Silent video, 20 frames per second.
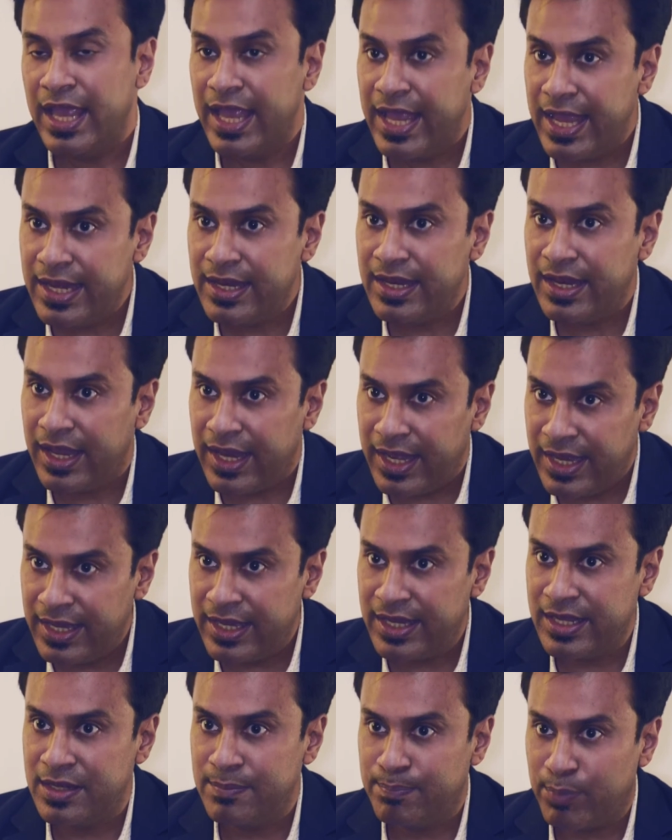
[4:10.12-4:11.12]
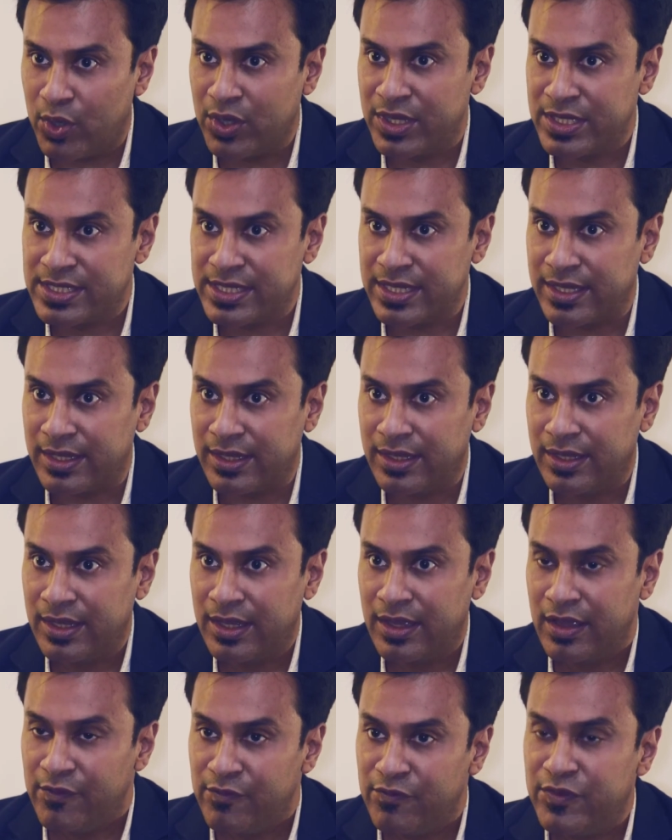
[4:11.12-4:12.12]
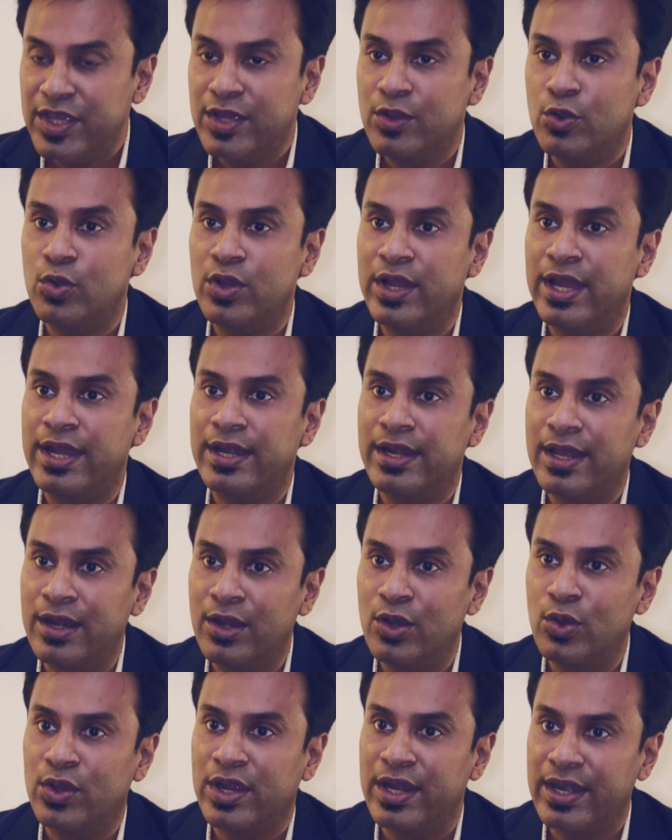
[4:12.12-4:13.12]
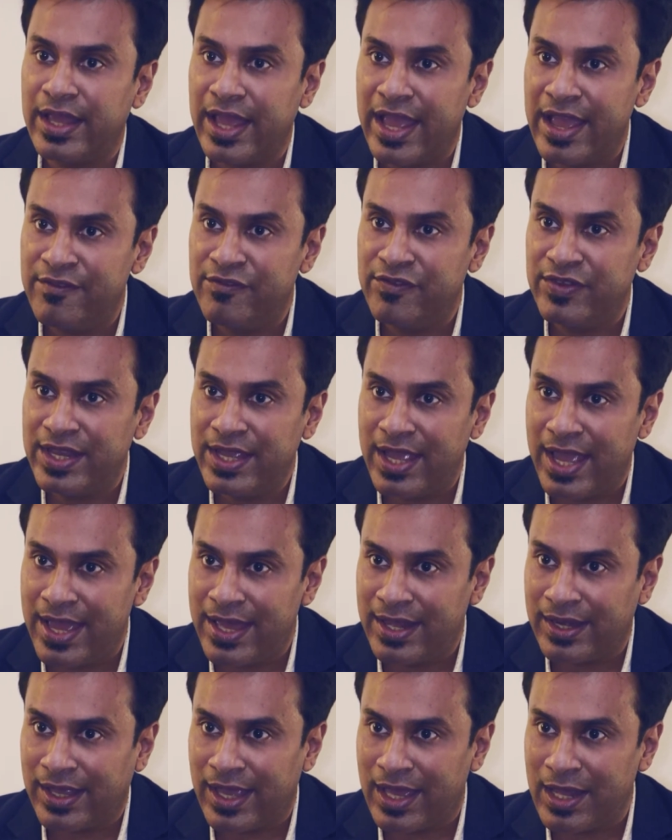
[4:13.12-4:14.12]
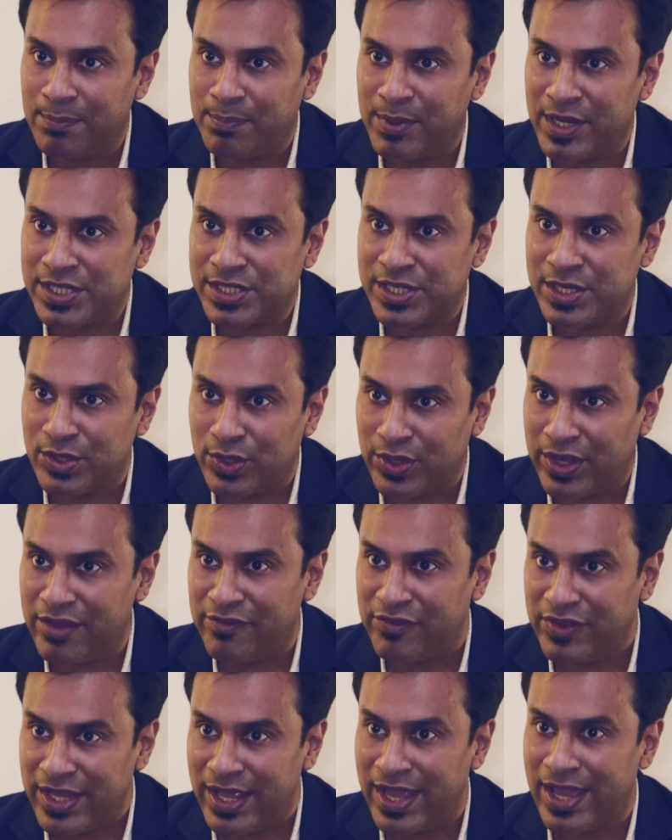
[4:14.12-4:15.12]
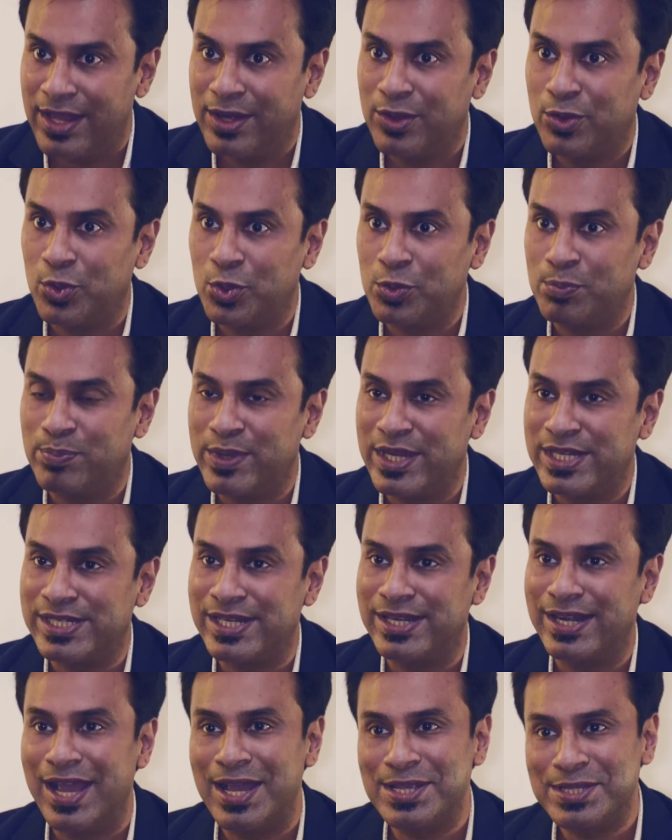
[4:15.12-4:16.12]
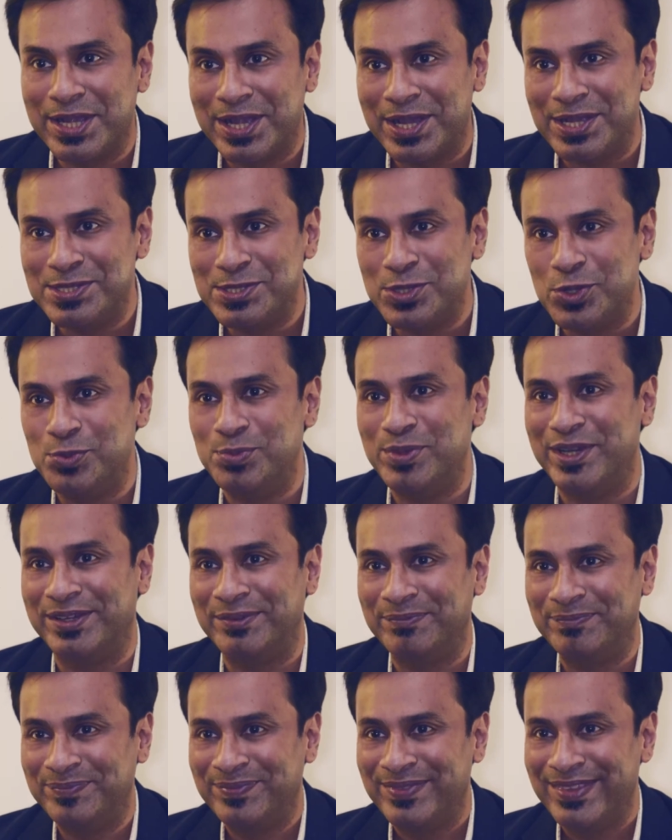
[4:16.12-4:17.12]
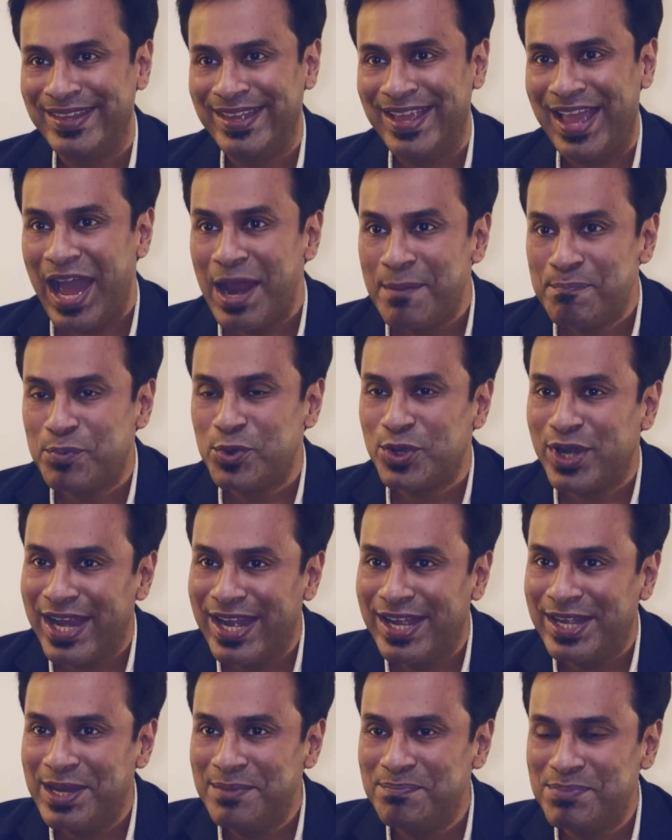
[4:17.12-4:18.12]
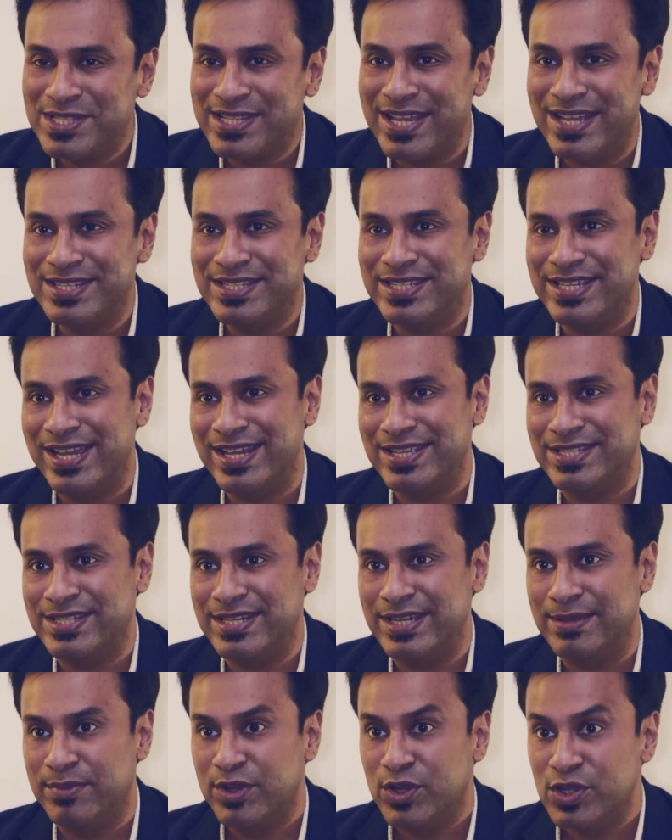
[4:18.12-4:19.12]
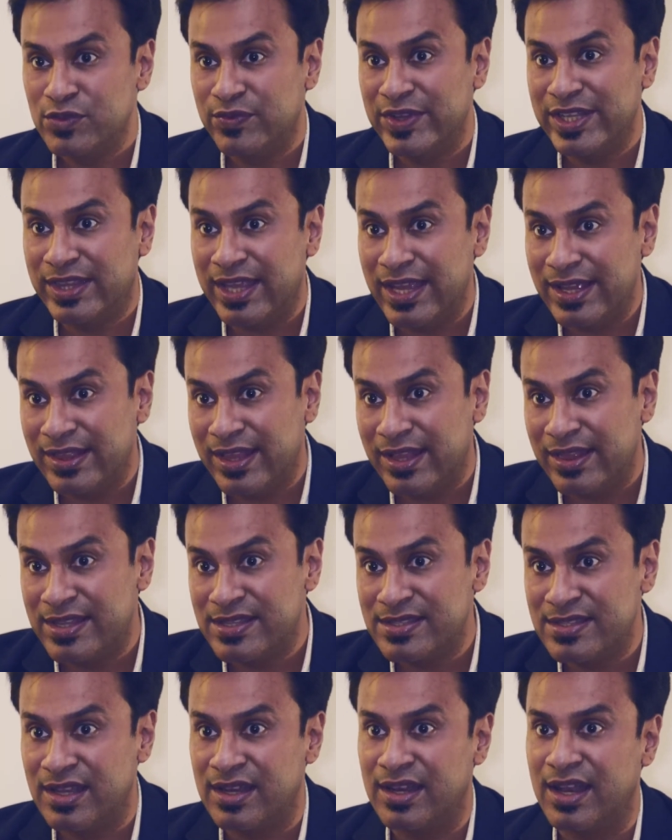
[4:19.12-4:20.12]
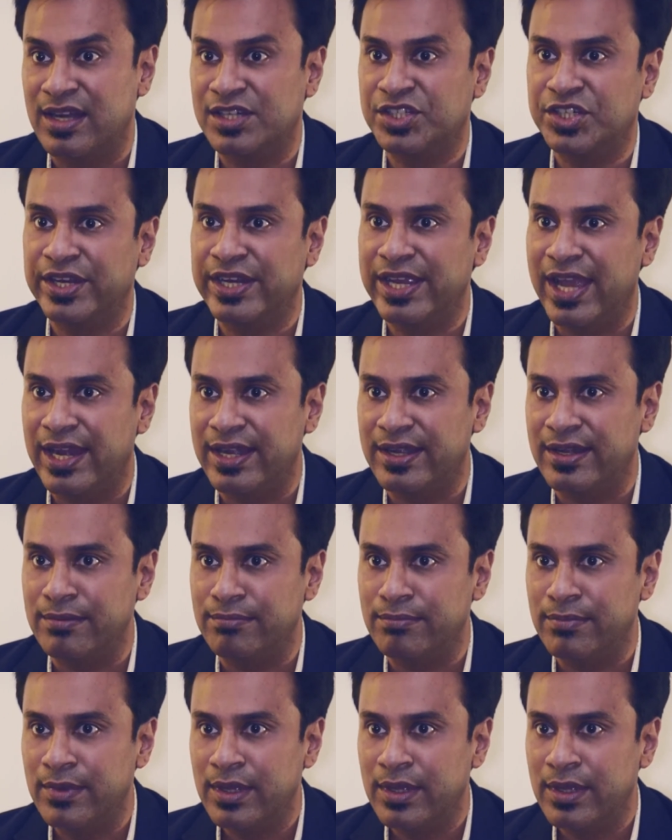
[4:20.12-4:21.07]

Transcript: in Indian policy, we go ahead and look at every hair care patient or every hair growth patient as a consumer and put 18% GST because we think that this is a luxury item.